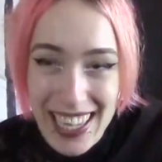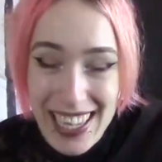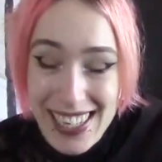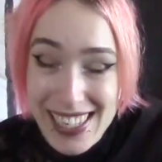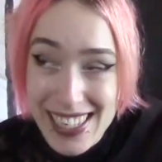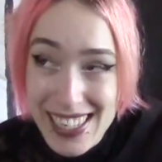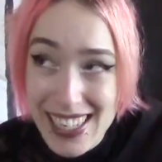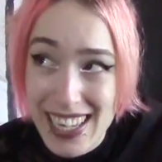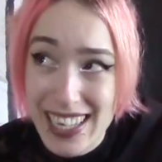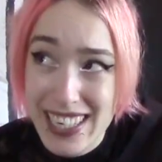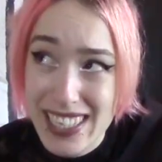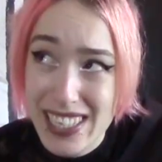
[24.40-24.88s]

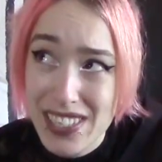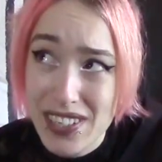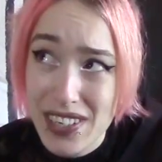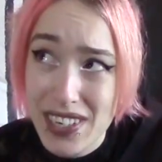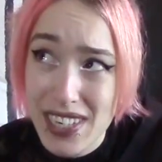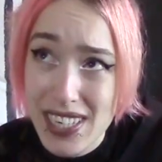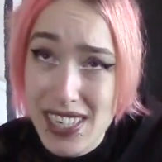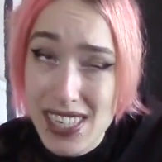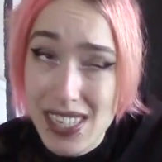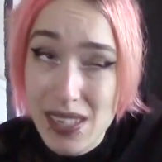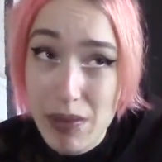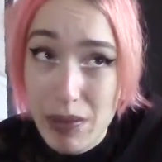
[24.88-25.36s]
Yes, I
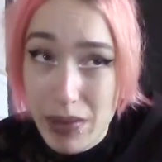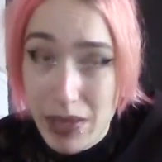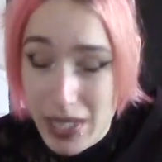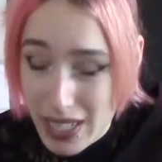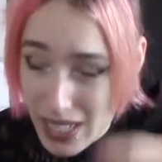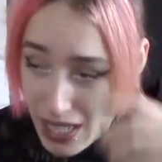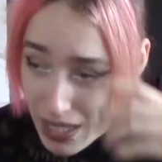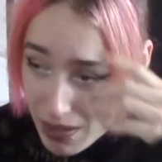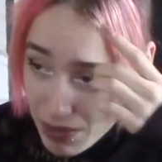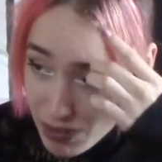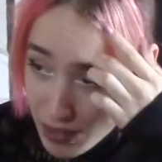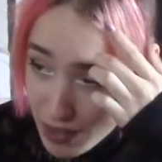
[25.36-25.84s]
tried something
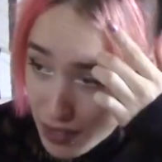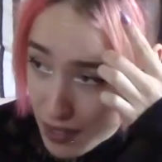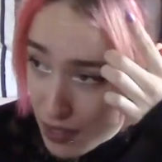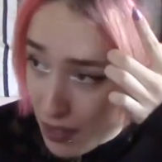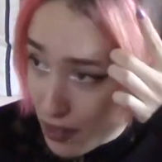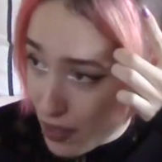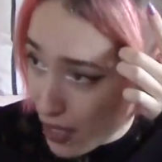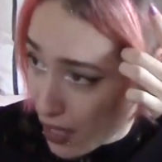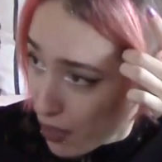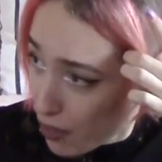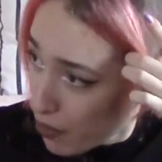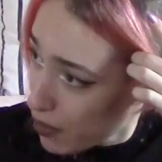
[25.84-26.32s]
different
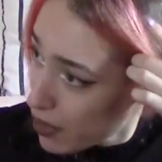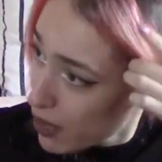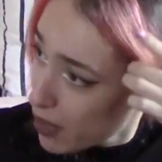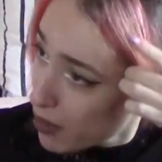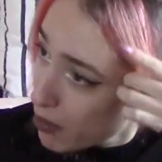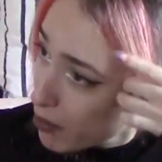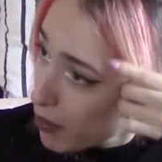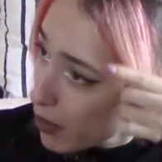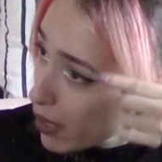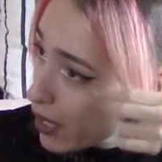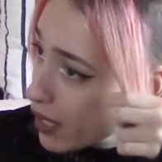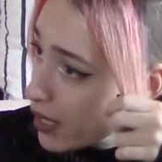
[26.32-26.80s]
today with
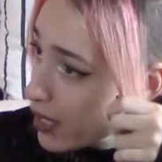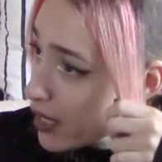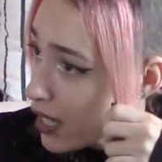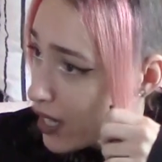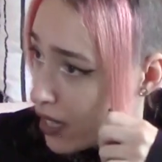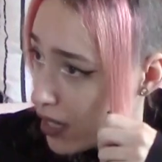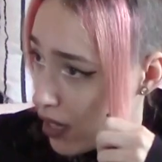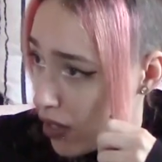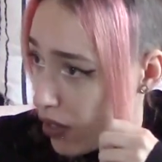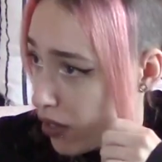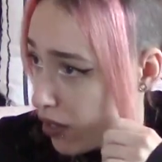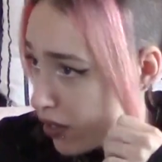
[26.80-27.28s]
my
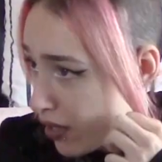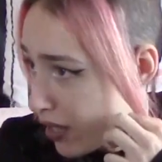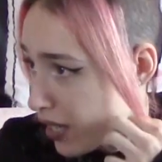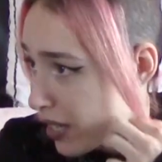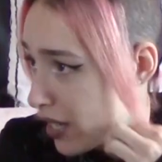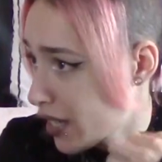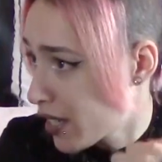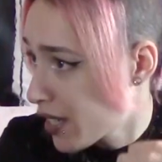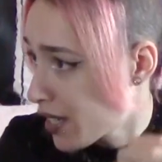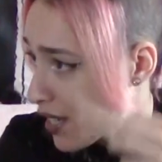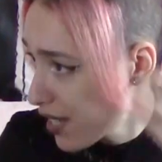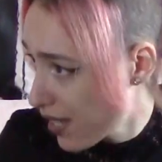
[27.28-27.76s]
dead hawk
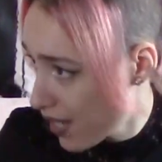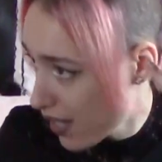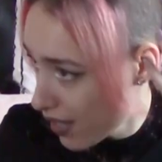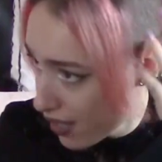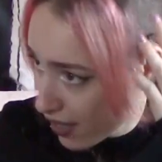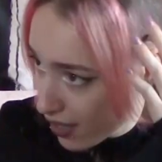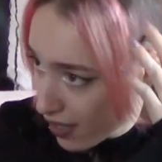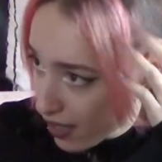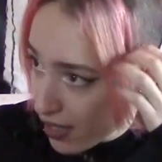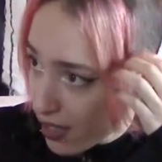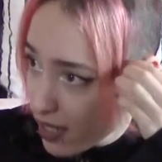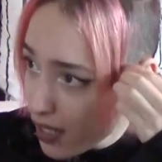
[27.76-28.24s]

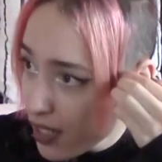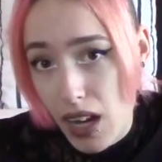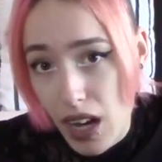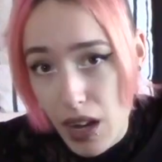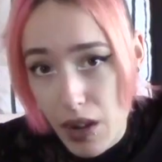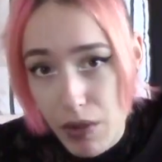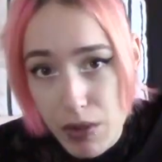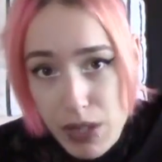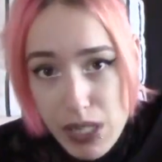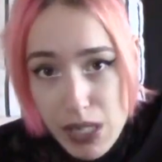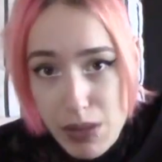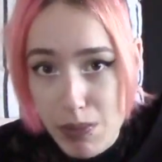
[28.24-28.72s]
hairstyle.
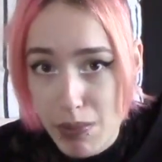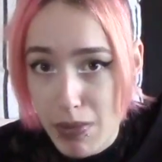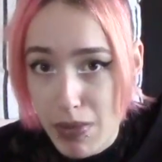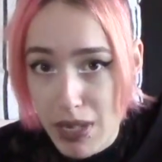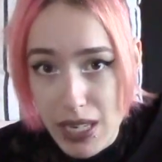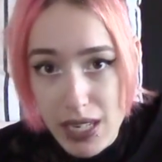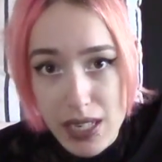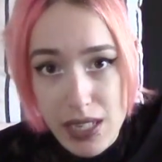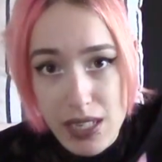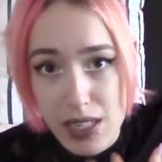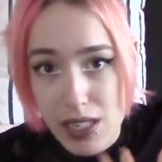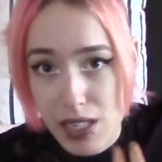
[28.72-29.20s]
I was
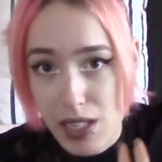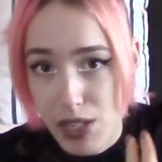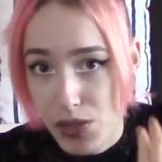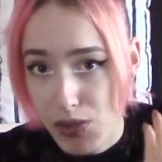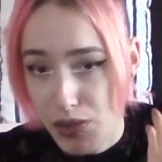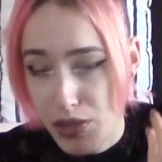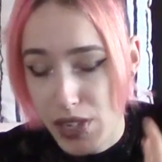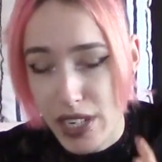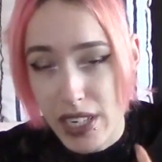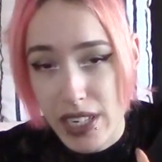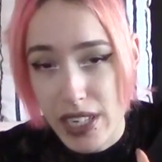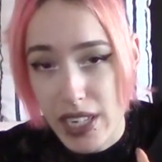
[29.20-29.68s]

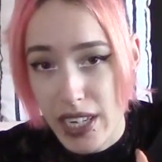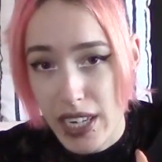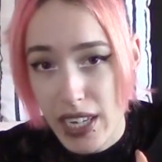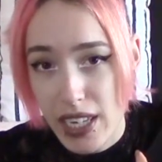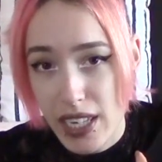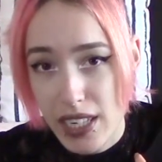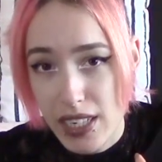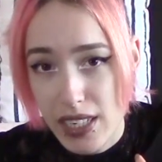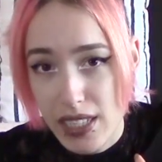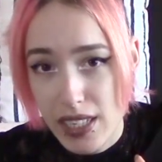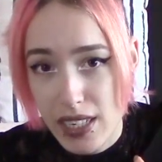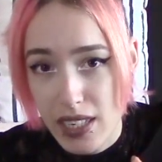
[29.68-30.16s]
mid-straightening
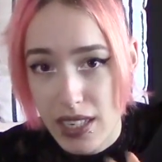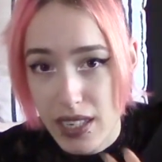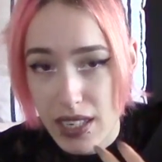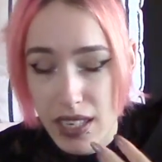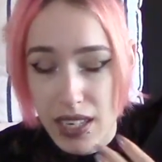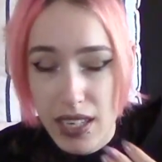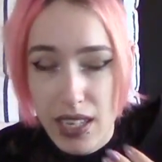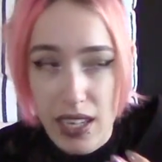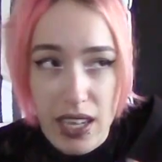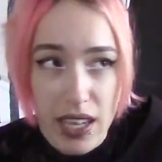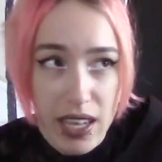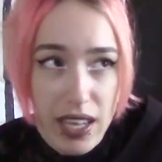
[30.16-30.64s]
it
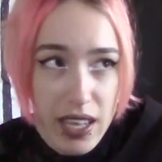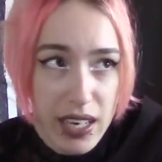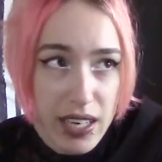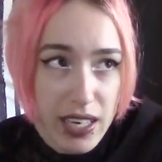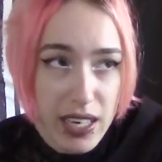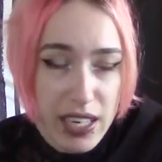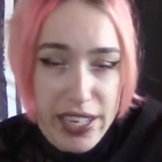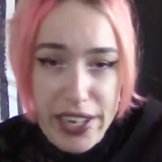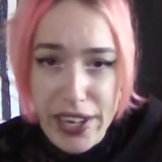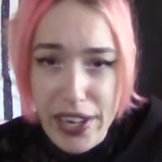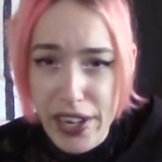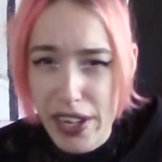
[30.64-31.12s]
and
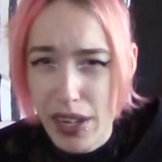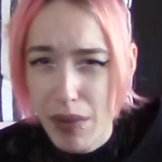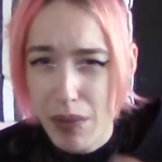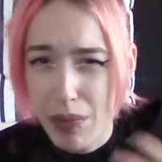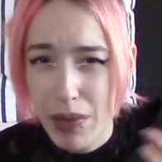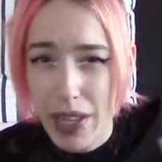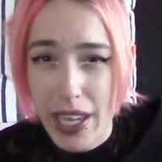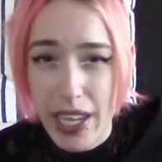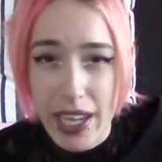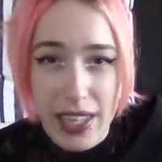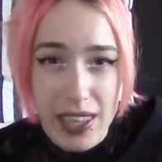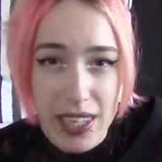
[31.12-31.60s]
it ended
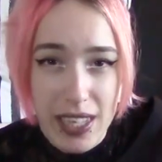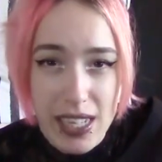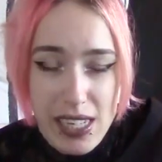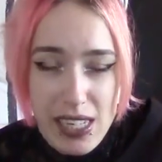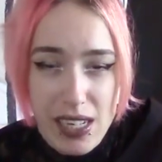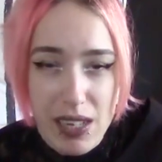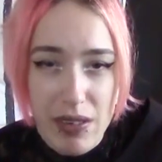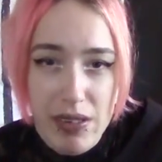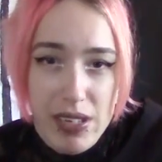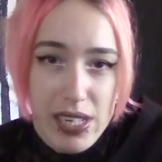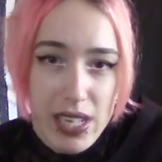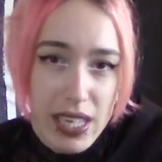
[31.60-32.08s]
up like this
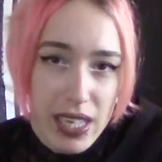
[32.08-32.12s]
and I was